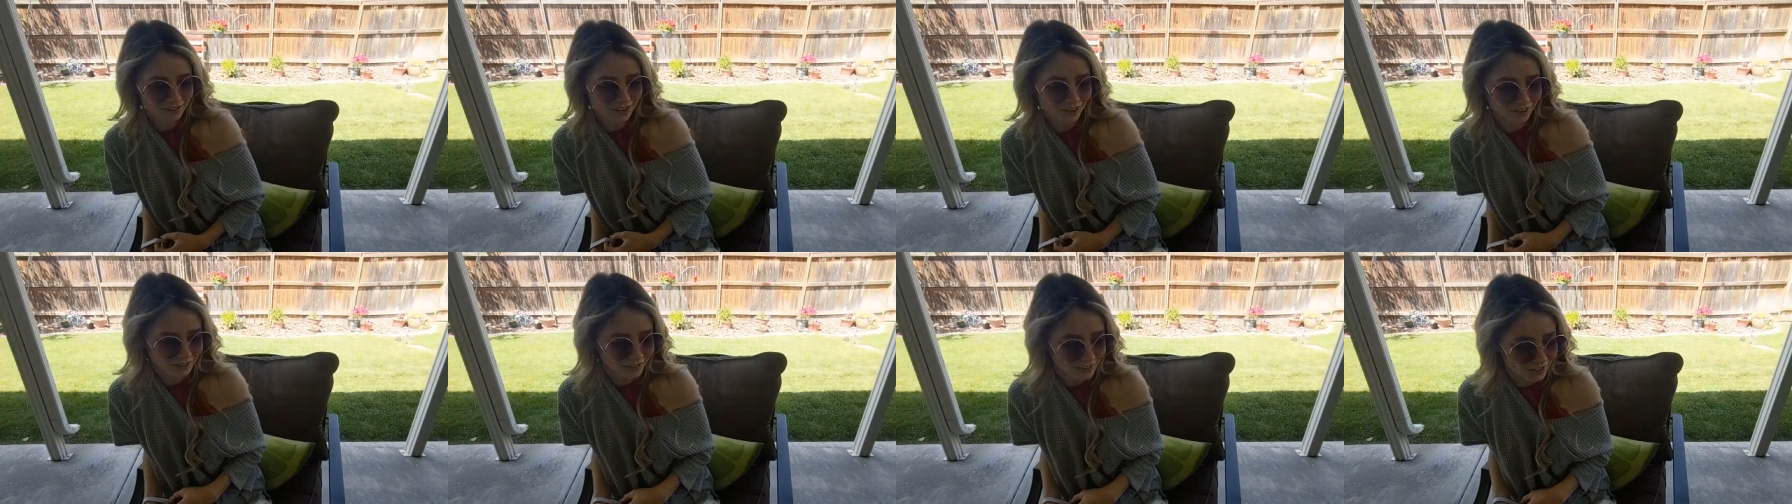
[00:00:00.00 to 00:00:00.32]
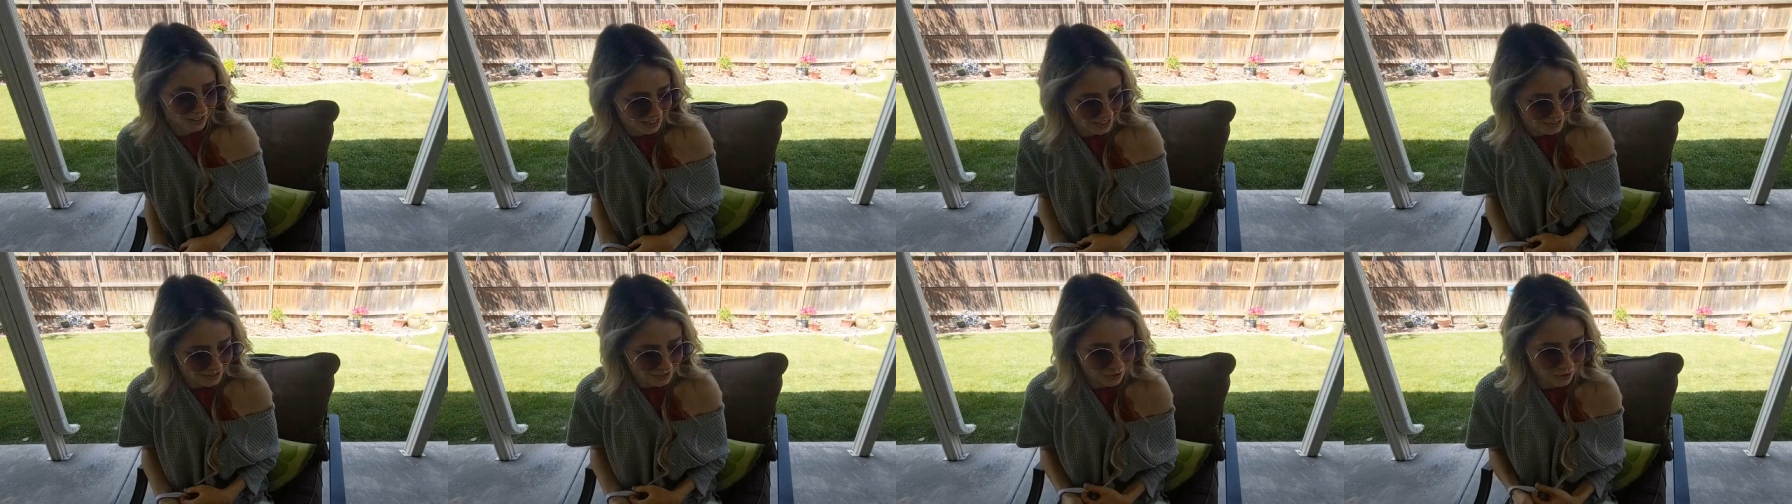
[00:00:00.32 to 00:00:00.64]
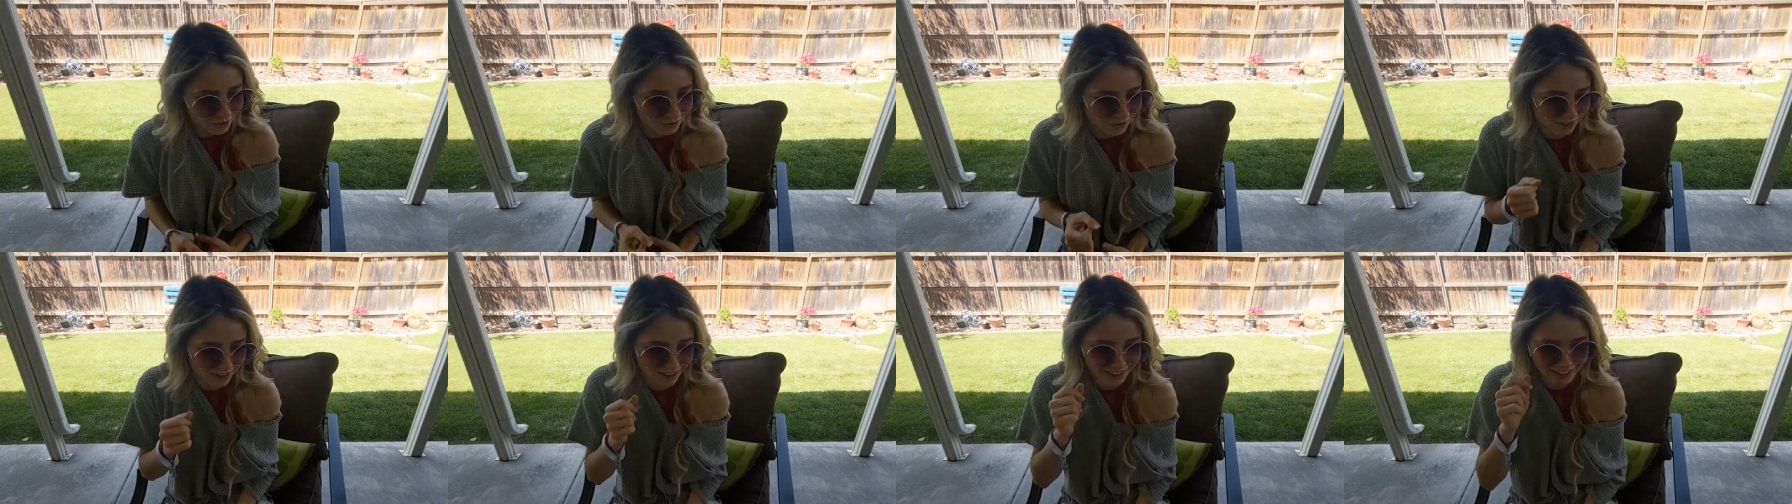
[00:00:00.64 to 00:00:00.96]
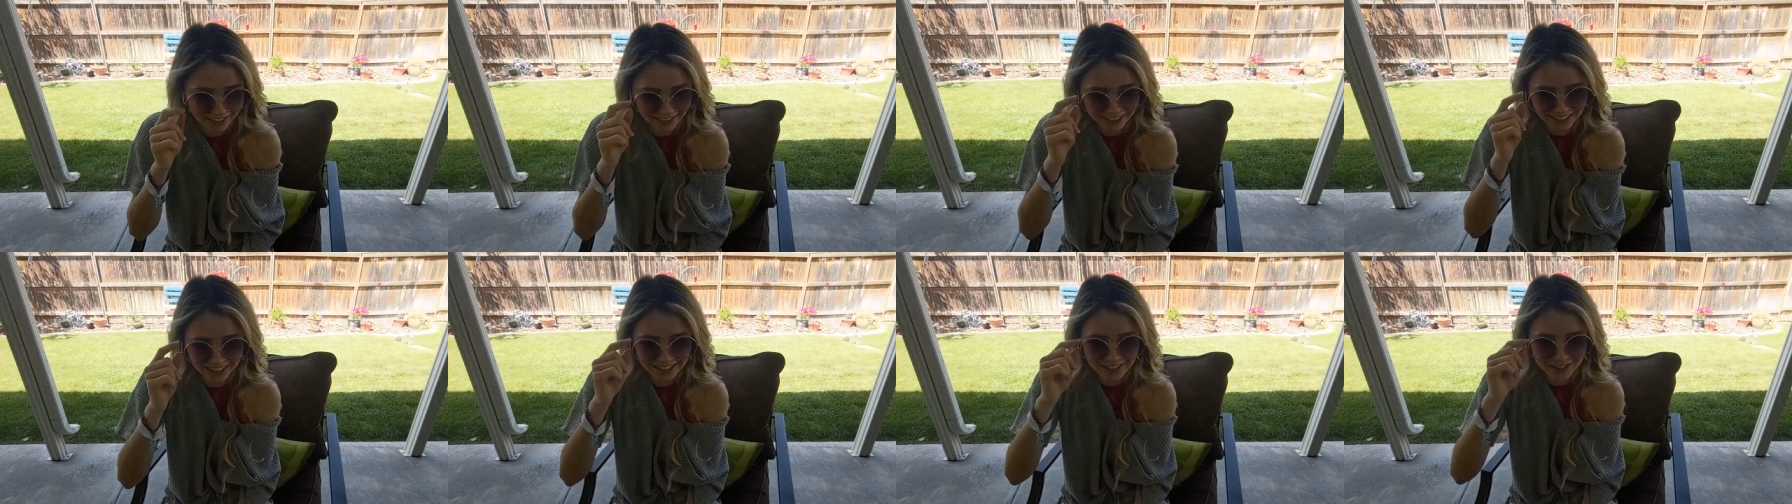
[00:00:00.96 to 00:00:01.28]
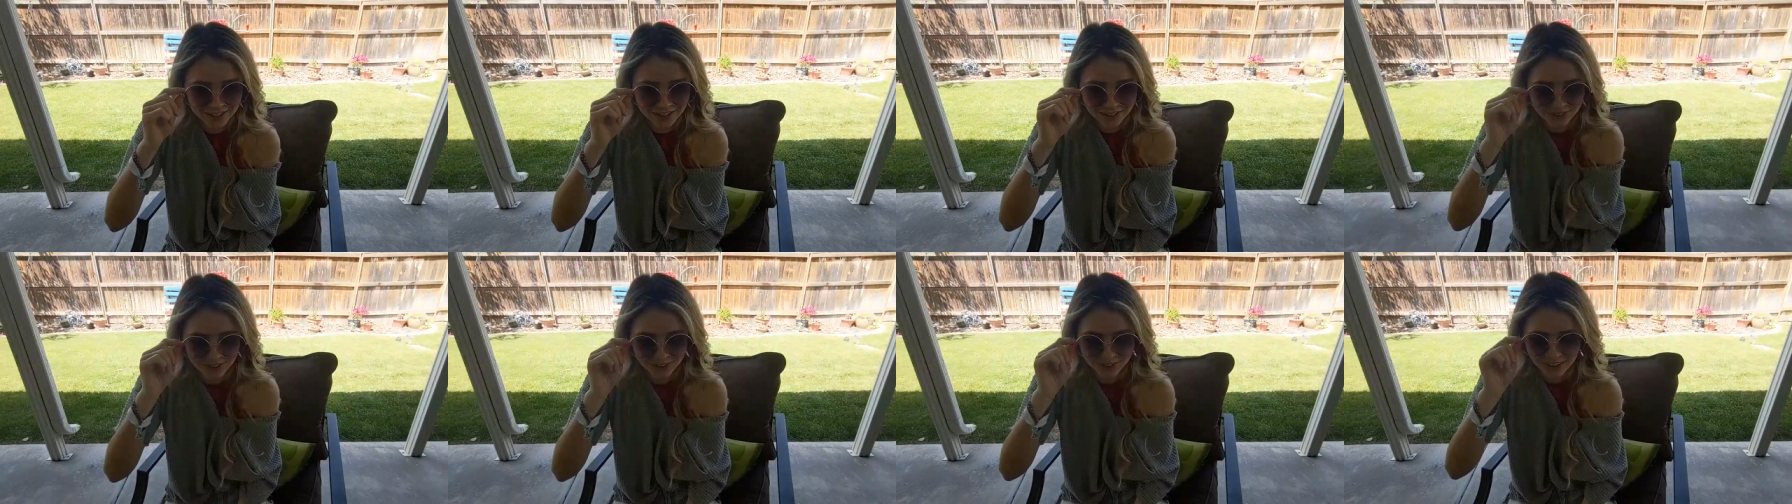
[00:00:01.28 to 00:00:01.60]
Wow, you guys are all flitting
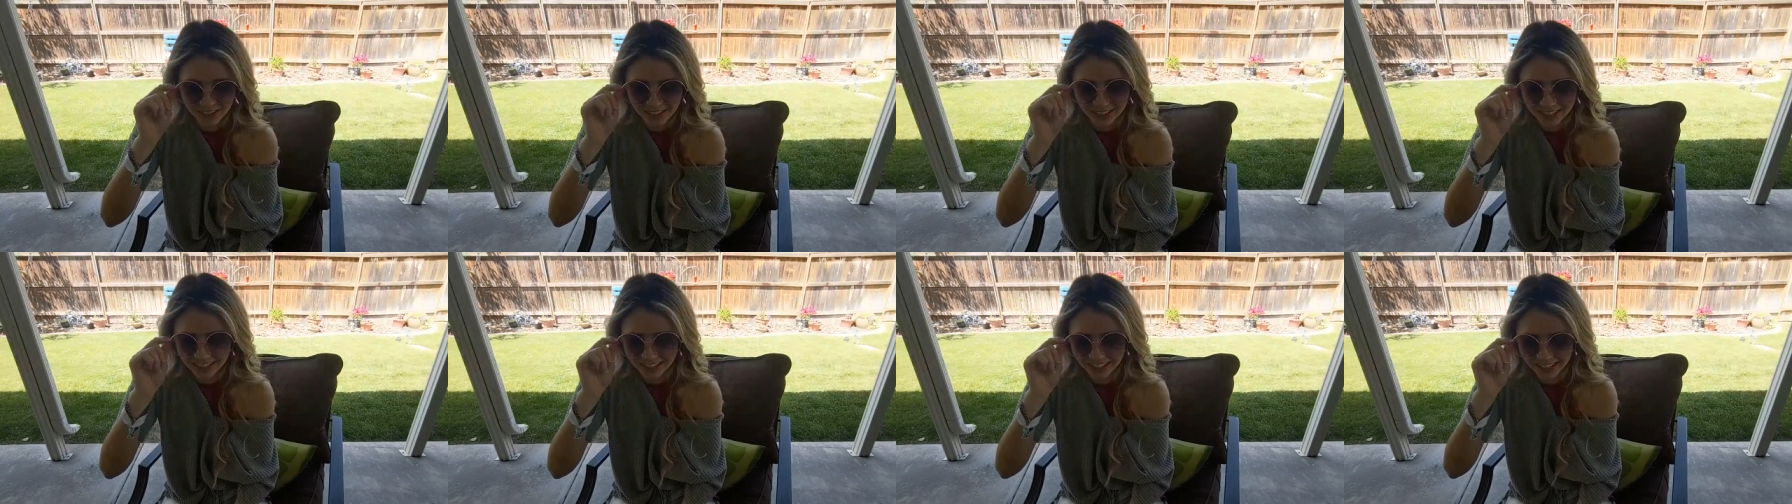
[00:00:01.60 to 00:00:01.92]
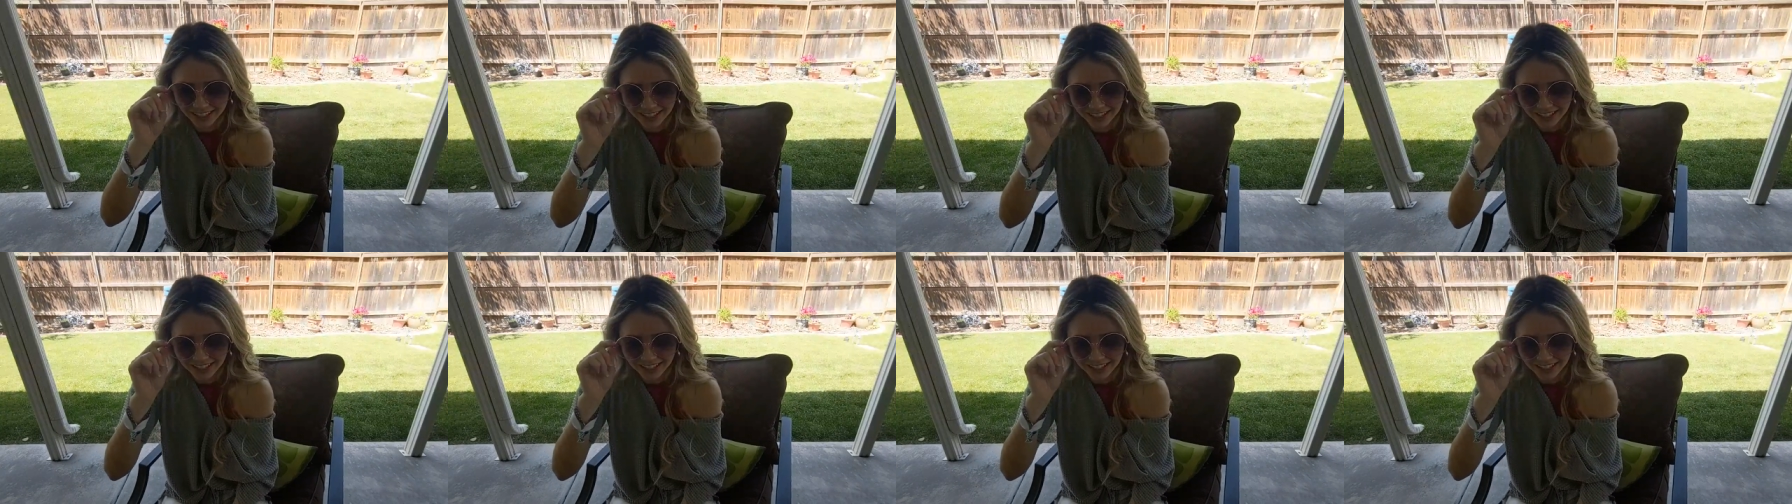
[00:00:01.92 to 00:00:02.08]
in so quick.